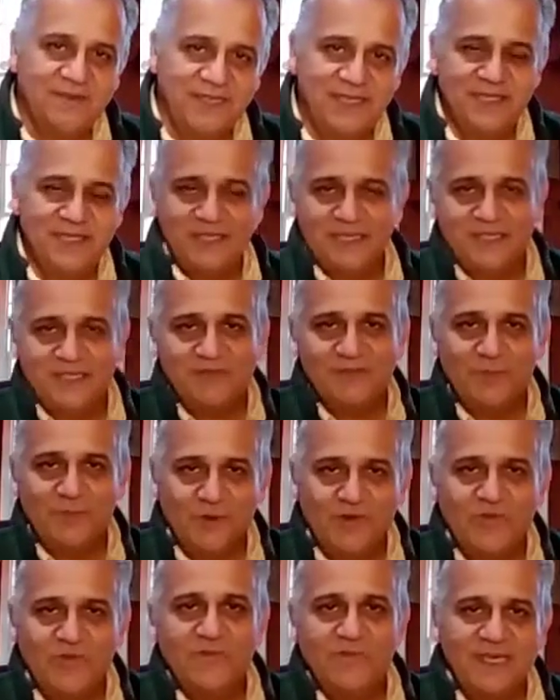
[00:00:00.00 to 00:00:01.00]
Really, his
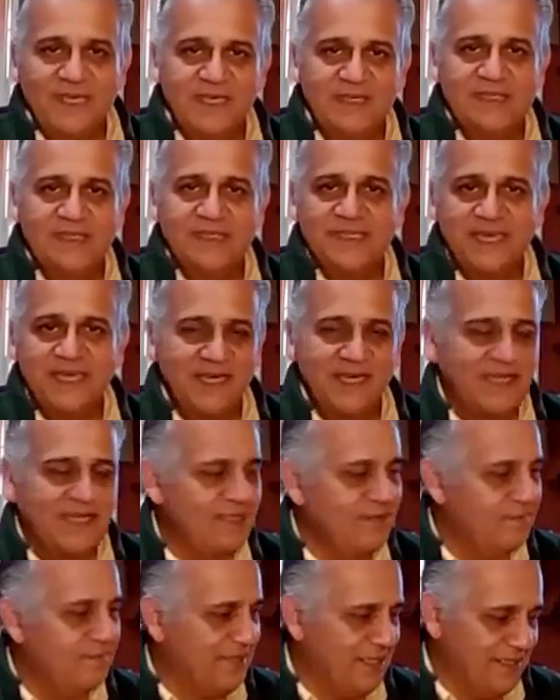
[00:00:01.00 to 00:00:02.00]
movement
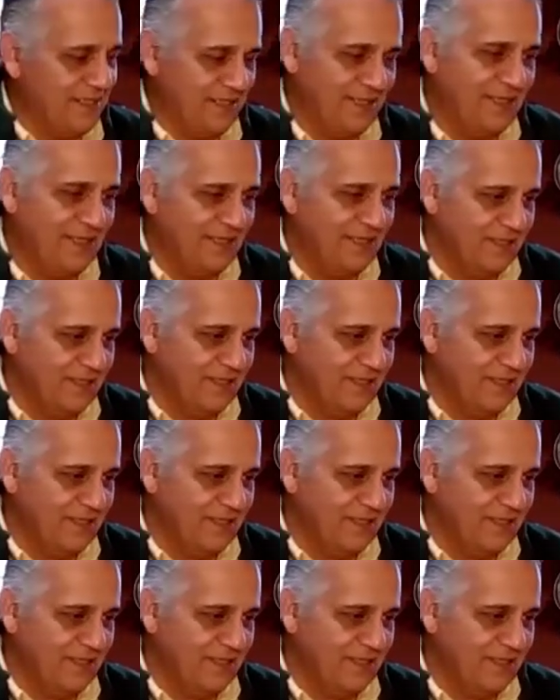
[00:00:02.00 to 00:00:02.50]
started by